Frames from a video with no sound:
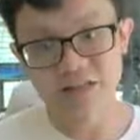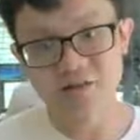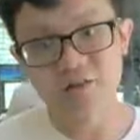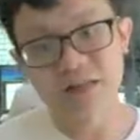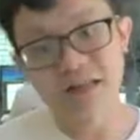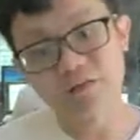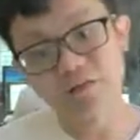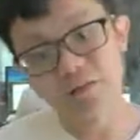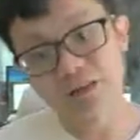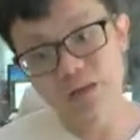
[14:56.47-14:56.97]
So
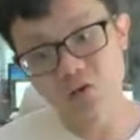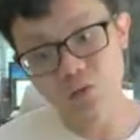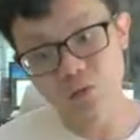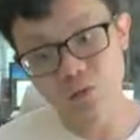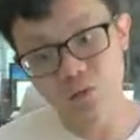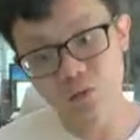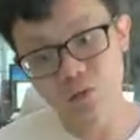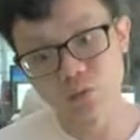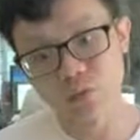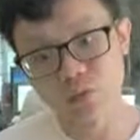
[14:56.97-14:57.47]
even
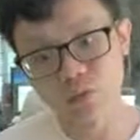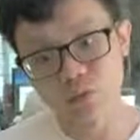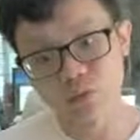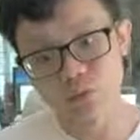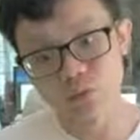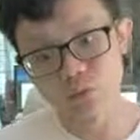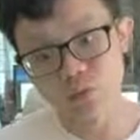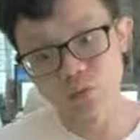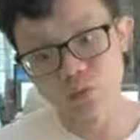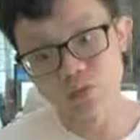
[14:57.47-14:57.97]
you
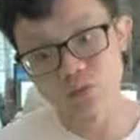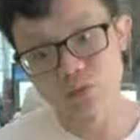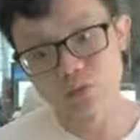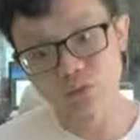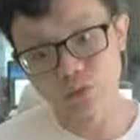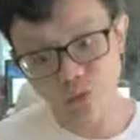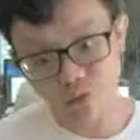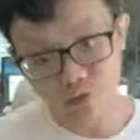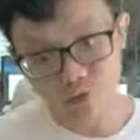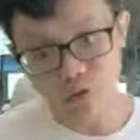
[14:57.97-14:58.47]
you
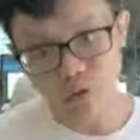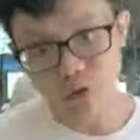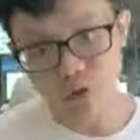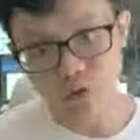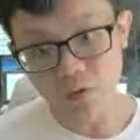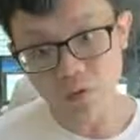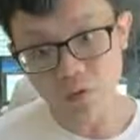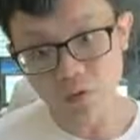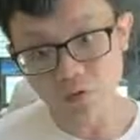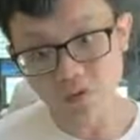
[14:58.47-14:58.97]
don't
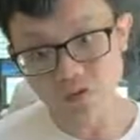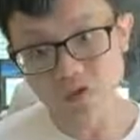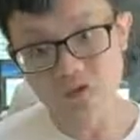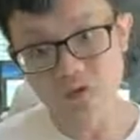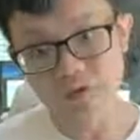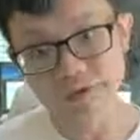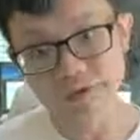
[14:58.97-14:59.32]
know, you